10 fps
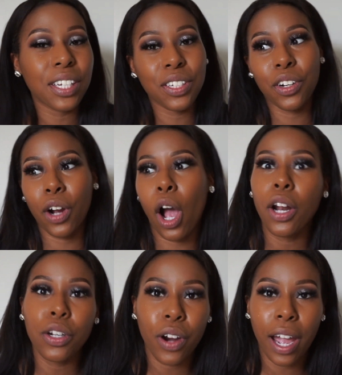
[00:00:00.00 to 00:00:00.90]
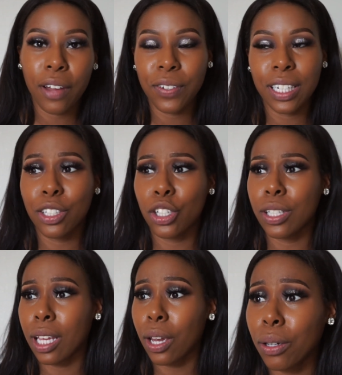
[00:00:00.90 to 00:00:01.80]
and your autograph, and it's just
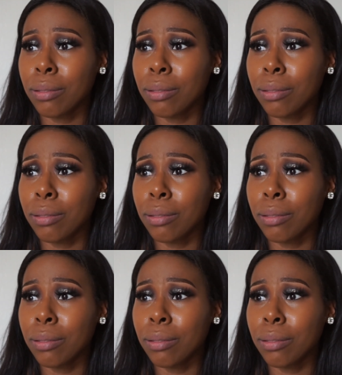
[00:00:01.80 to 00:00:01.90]
like,